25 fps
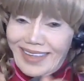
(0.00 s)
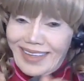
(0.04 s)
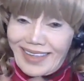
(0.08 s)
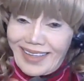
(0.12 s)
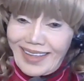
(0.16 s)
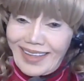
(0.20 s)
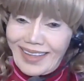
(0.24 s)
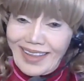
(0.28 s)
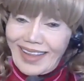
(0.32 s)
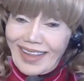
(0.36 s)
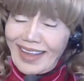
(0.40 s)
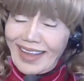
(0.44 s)

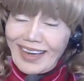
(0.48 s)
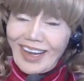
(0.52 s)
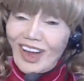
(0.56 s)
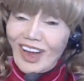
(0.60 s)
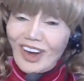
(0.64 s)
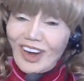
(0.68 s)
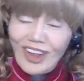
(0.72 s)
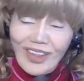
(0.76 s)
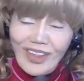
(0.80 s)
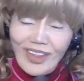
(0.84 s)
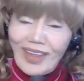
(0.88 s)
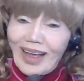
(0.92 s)
they're
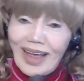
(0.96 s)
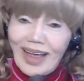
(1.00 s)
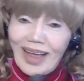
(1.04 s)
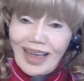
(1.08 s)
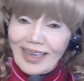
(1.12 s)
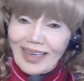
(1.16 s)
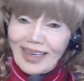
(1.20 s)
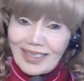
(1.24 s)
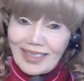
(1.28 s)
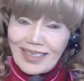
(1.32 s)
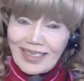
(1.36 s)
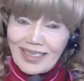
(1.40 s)
not on the
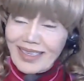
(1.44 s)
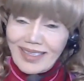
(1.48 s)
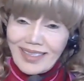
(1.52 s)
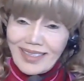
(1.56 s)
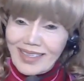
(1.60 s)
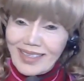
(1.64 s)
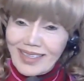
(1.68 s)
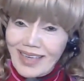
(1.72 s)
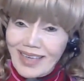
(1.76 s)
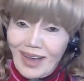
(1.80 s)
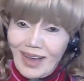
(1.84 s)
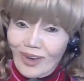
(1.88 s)
high
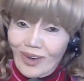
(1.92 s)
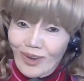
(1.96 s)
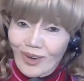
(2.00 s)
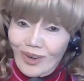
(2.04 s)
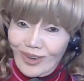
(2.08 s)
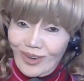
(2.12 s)
seas now.